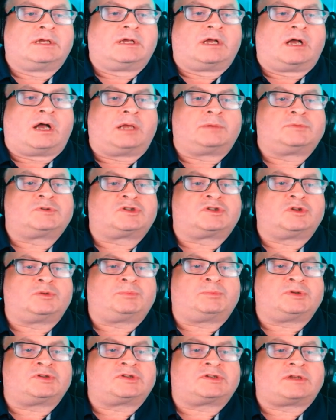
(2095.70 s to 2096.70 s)
I'm
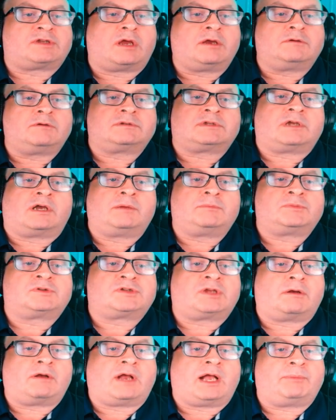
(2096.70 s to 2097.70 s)
super stoked, I'm
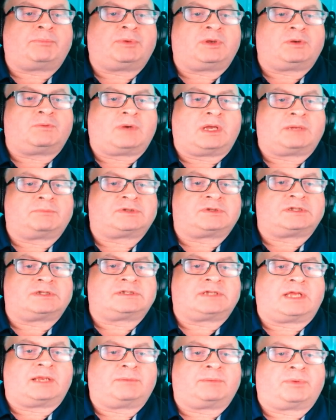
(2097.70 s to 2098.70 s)
so happy, Webster
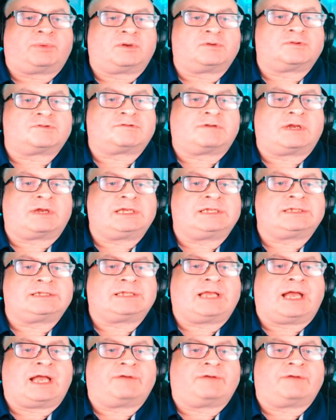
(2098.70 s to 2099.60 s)
said post-race.